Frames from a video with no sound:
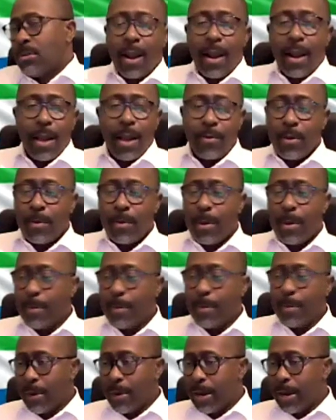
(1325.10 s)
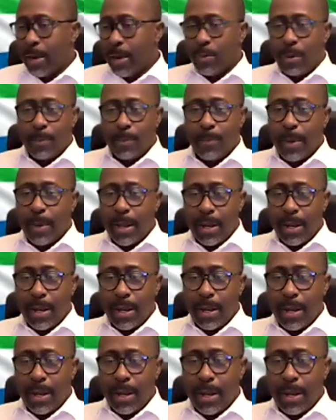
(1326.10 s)
I can't remember whether we
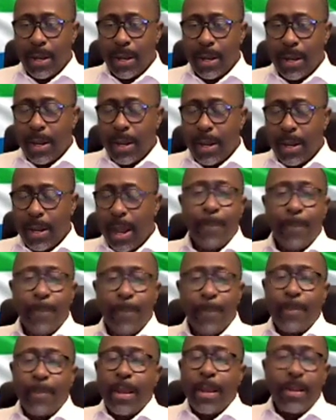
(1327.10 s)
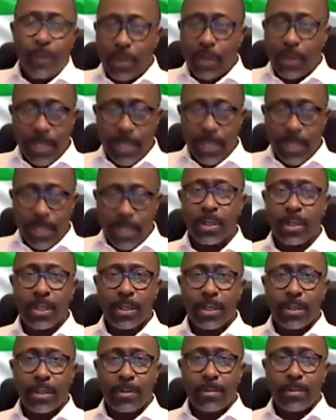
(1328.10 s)
paid a pet, and I don't think
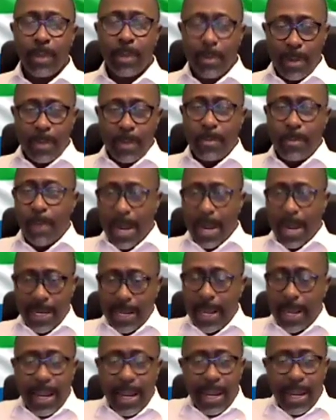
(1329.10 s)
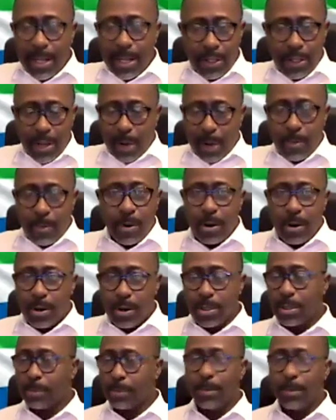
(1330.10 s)
so. Maybe by the age I
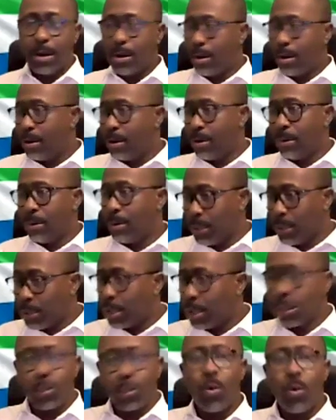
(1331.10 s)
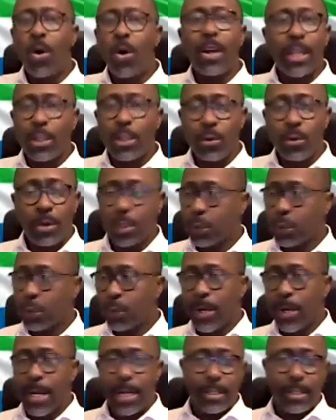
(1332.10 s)
was, but we just walk into
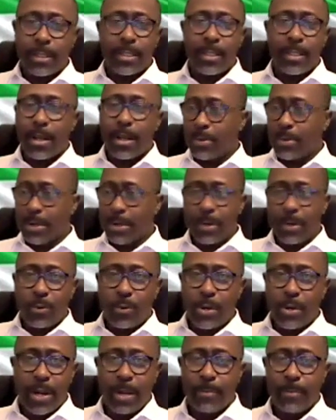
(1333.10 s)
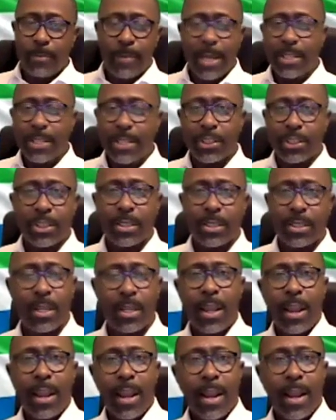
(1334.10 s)
a train and sit down on the wooden benches,
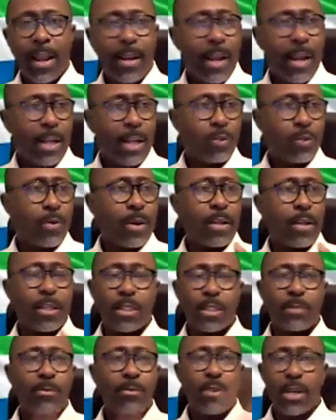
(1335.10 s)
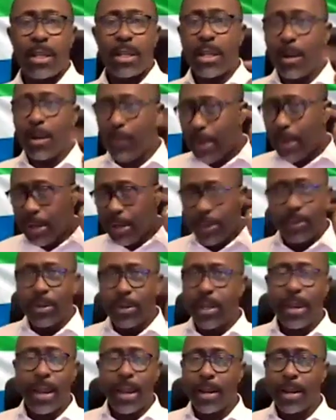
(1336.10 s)
and that train is smoking away.
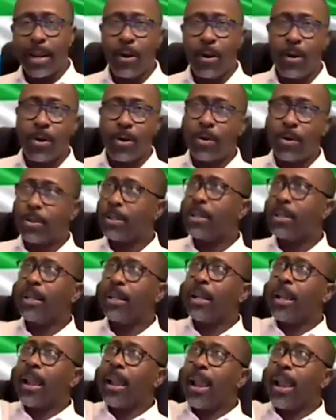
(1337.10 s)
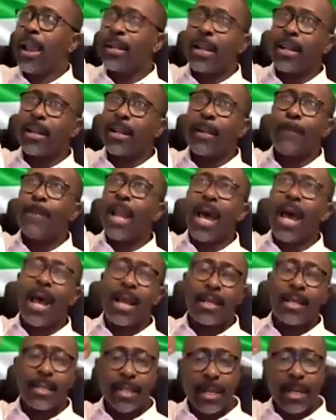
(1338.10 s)
You hear the horn, and then the
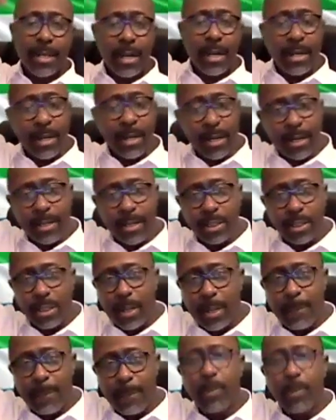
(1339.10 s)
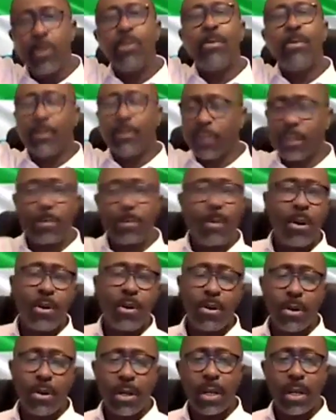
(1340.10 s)
blast, and then the plume of
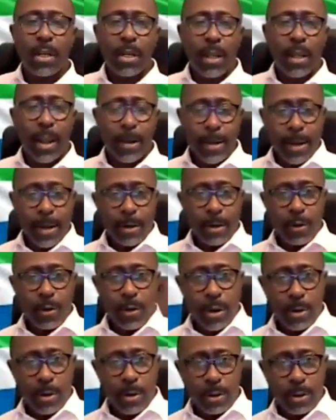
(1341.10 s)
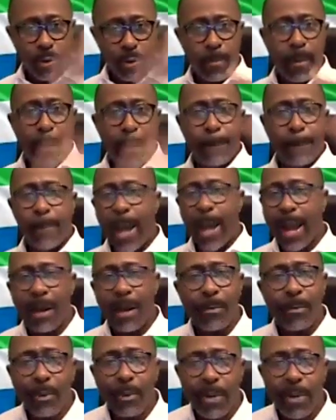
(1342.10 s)
smoke, and then going through my
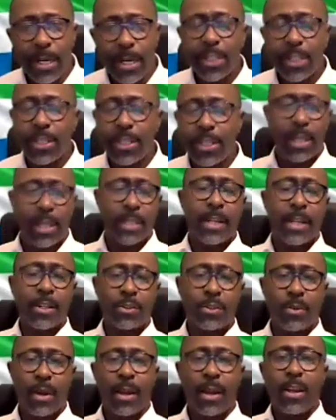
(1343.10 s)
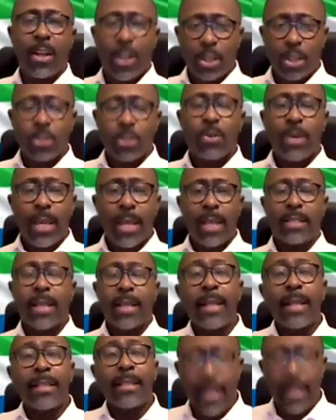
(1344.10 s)
bank bridge and etc. So yes,
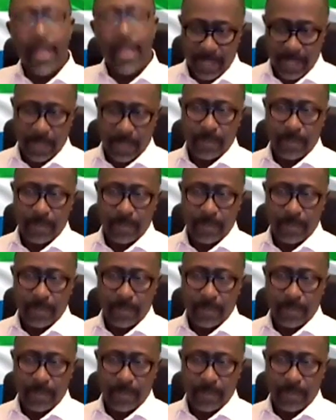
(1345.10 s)
I did.